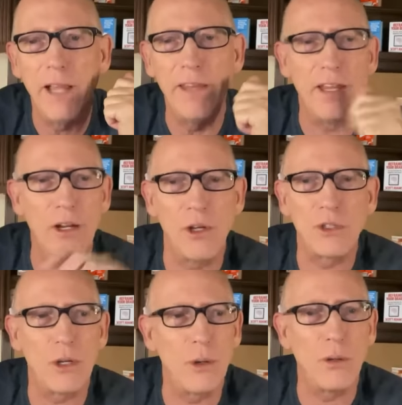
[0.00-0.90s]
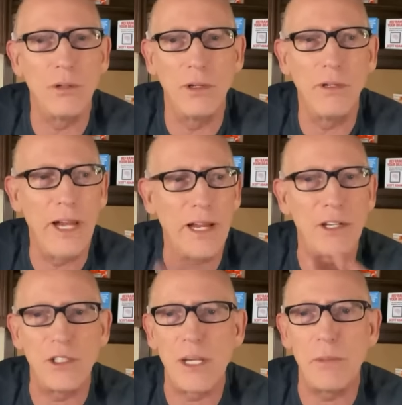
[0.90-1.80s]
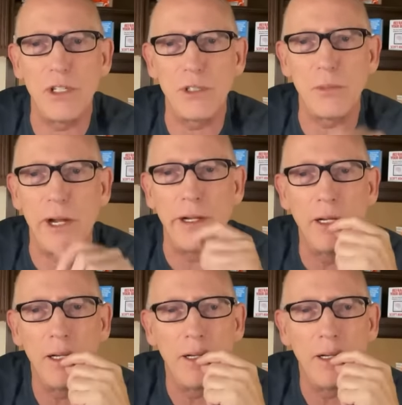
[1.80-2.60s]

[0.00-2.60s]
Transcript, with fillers: And then also anti-Semitism, right?